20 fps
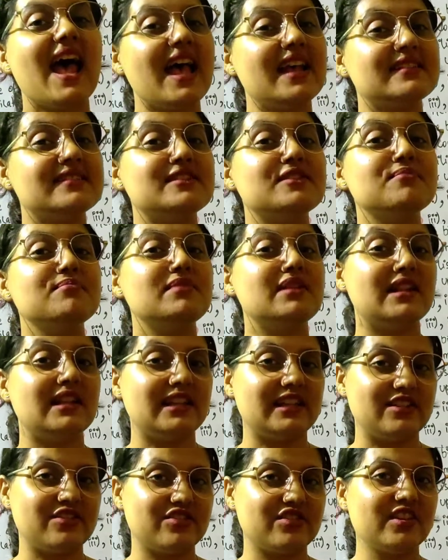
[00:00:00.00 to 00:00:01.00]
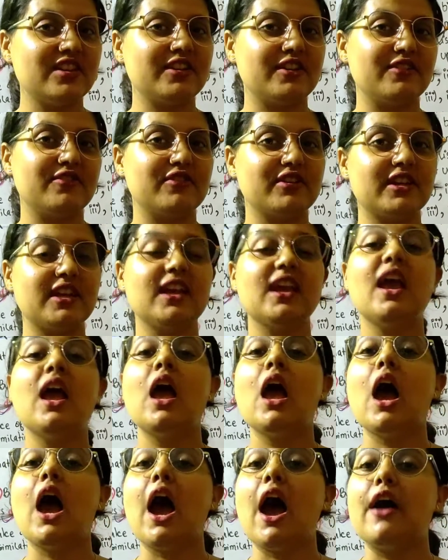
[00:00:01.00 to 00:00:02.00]
assimilation. Okay,
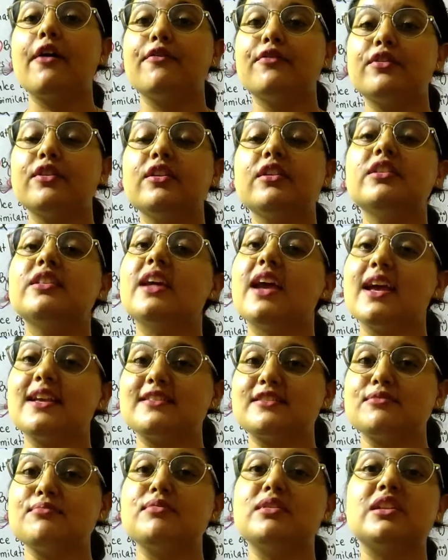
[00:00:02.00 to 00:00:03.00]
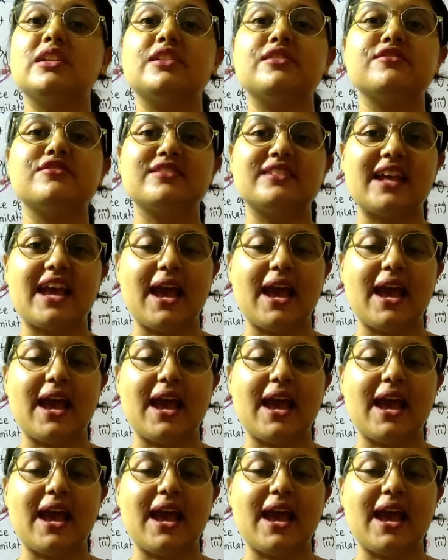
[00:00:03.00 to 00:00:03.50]
after the assimilation